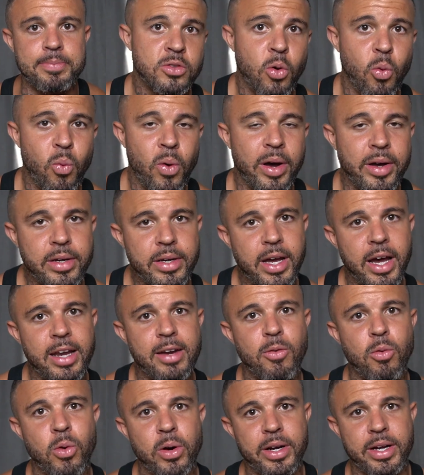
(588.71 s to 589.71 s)
So what kind
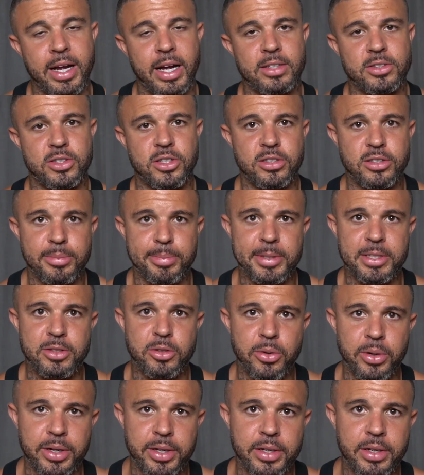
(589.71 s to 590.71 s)
of workouts should you be
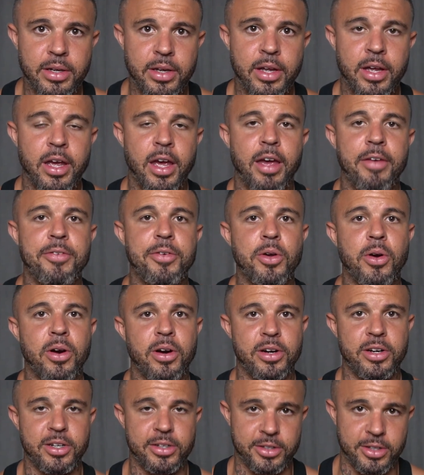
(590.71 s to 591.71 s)
doing if you are
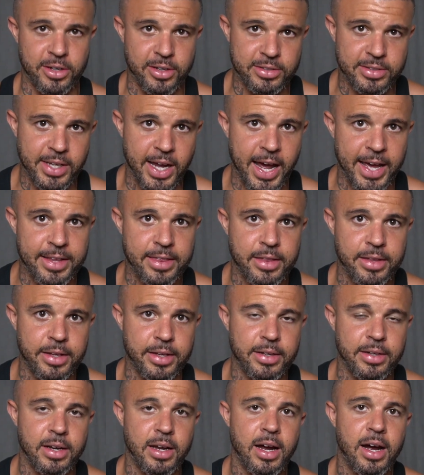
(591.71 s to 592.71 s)
an endurance
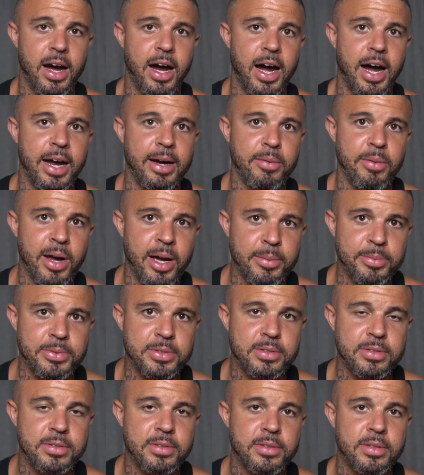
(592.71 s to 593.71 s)
athlete? High
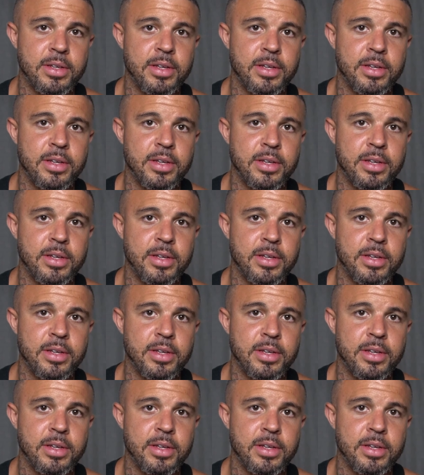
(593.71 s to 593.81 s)
reps.